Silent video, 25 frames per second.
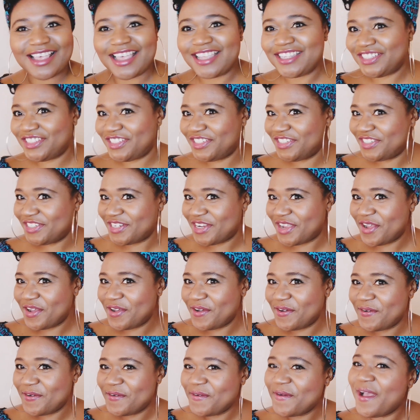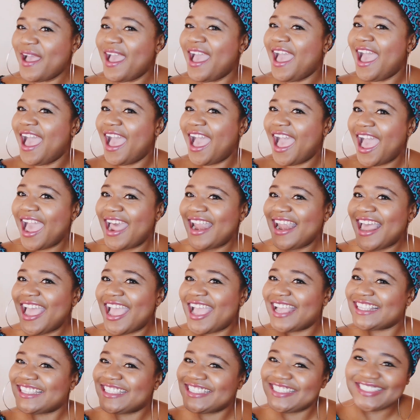As you know, I
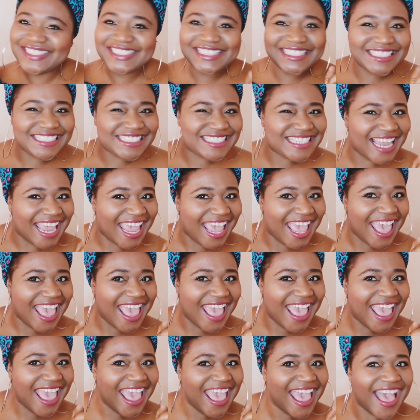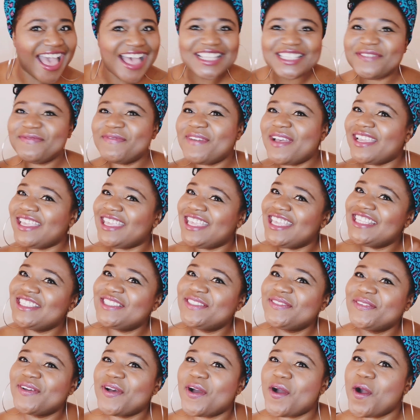like to share. As my
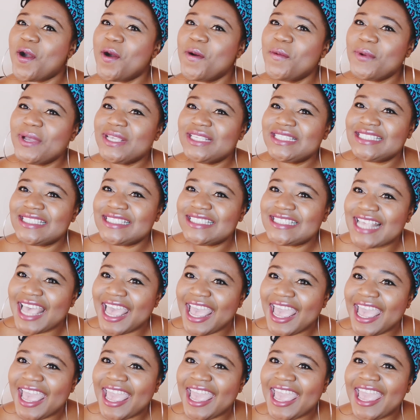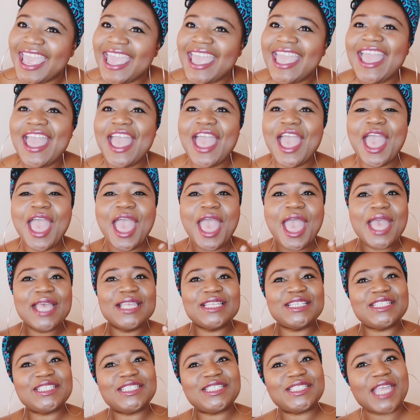kids always say,
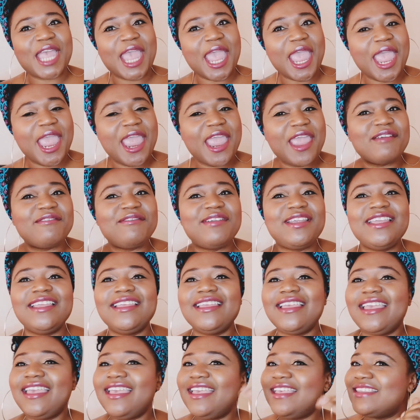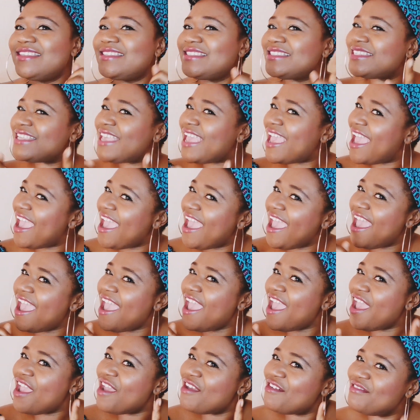sharing is
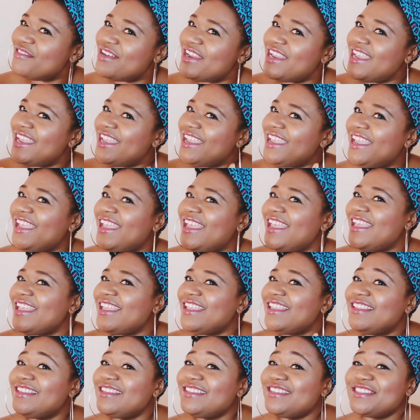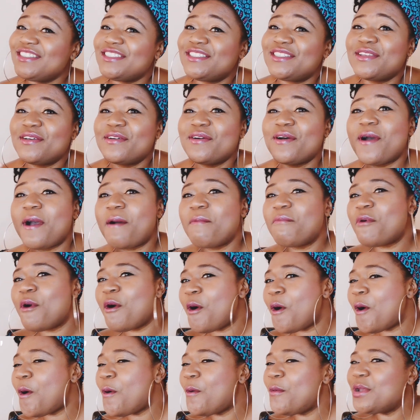caring. So I'm
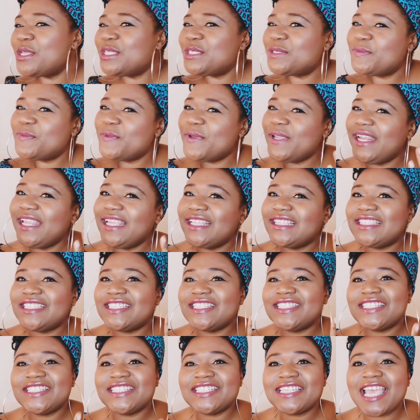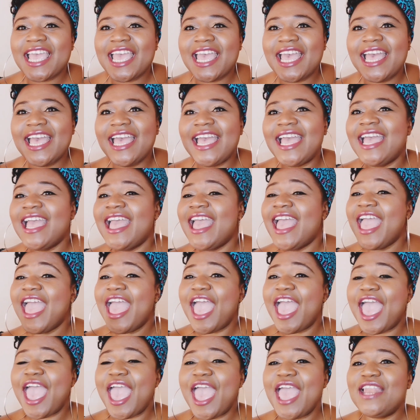always willing to share
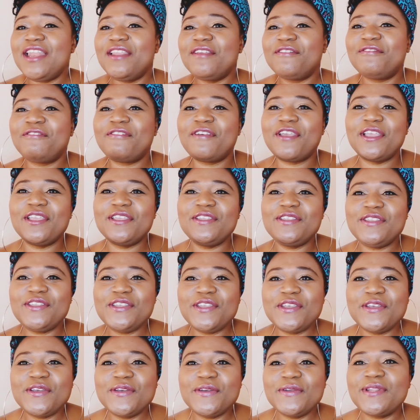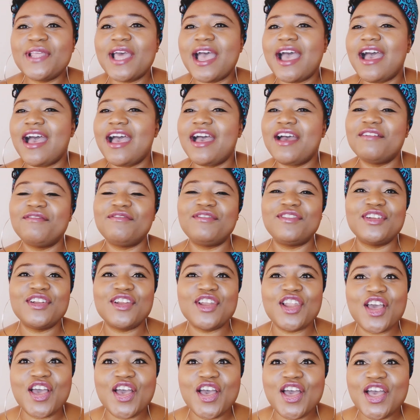anything new that I have
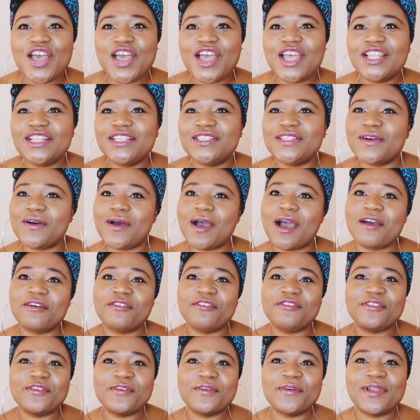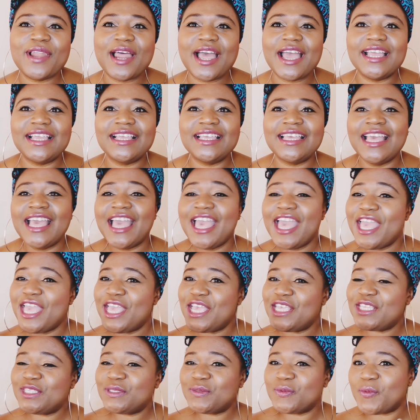learned or I feel like
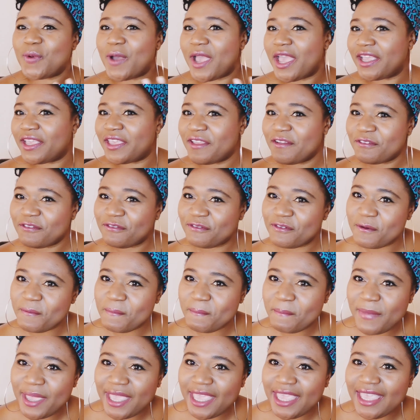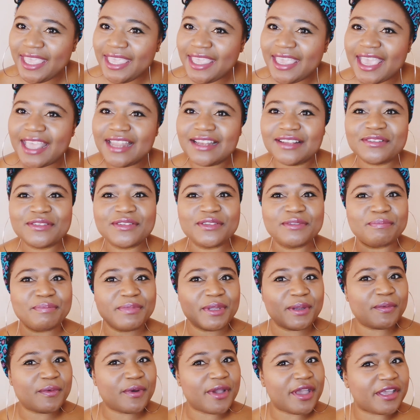is working for me and could
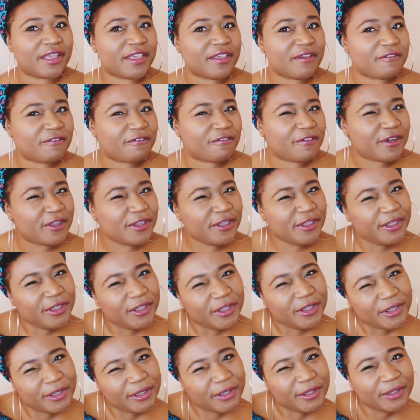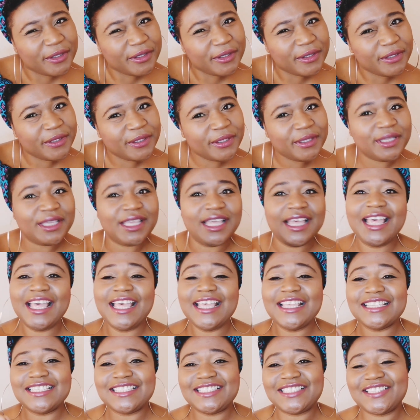be working for you.
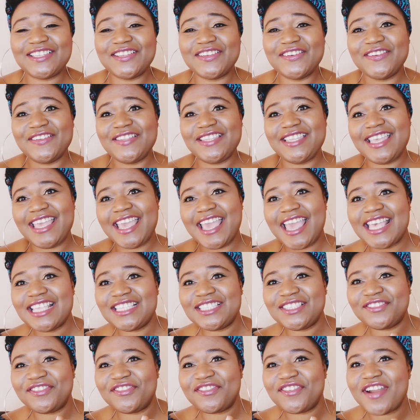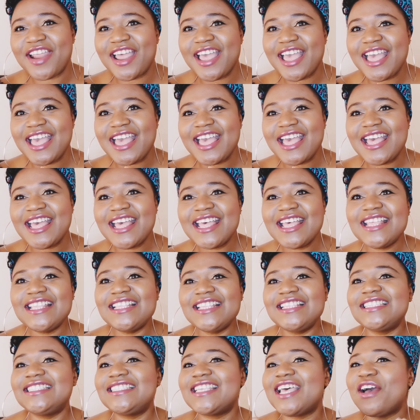So yes,
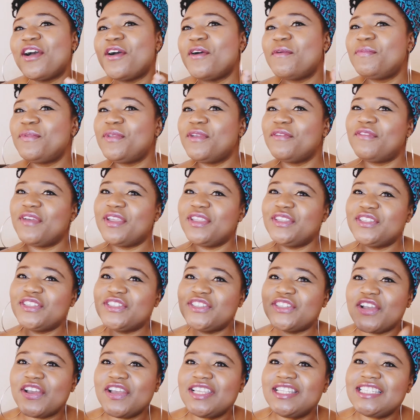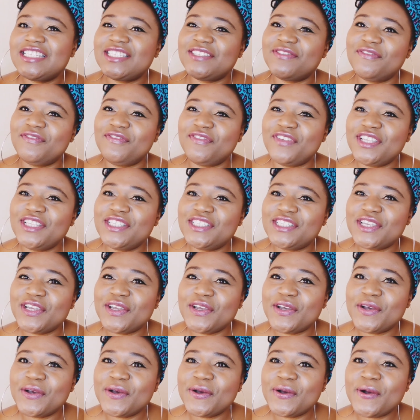friends, I hope you've enjoyed this
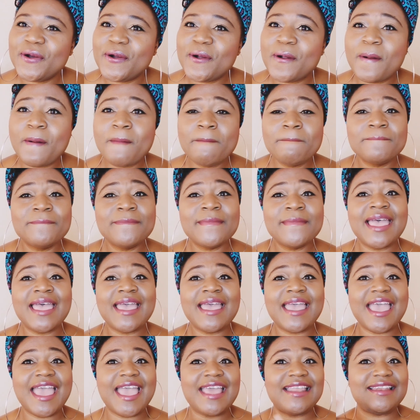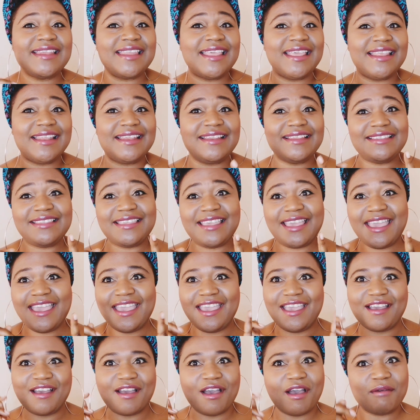video. And then
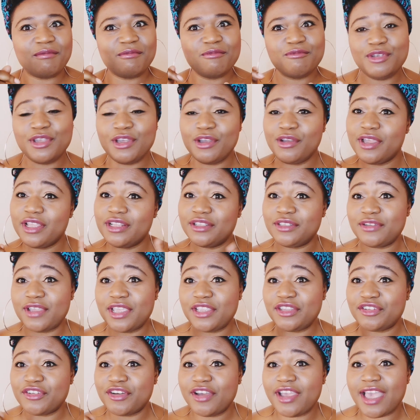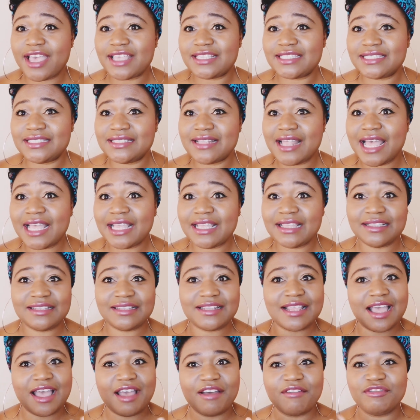yeah, we're going to enjoy our snack
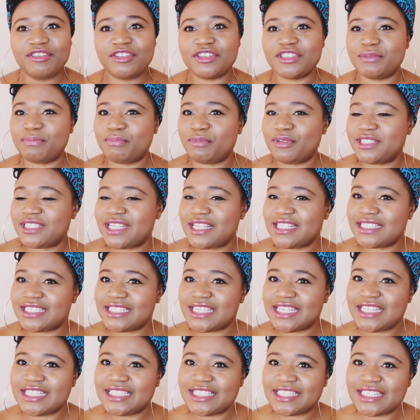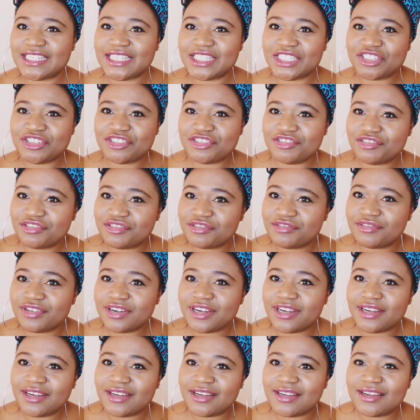that I've just presented to the
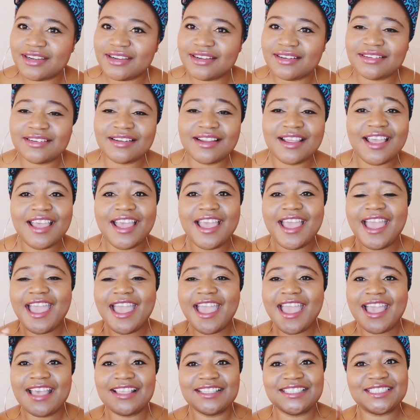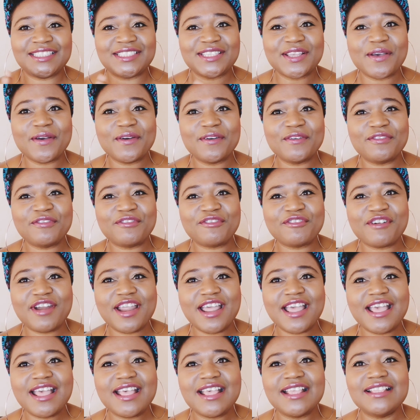children. So
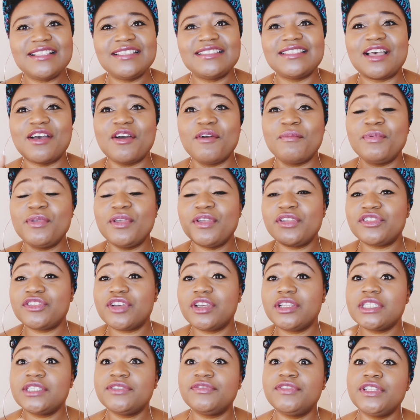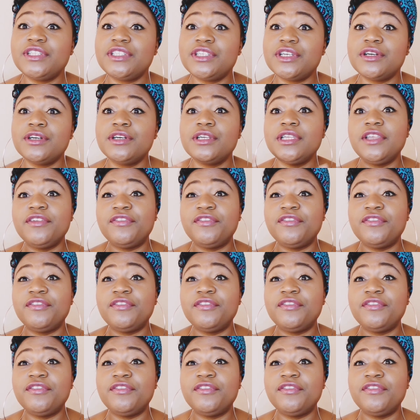friends, I hope you enjoyed this video.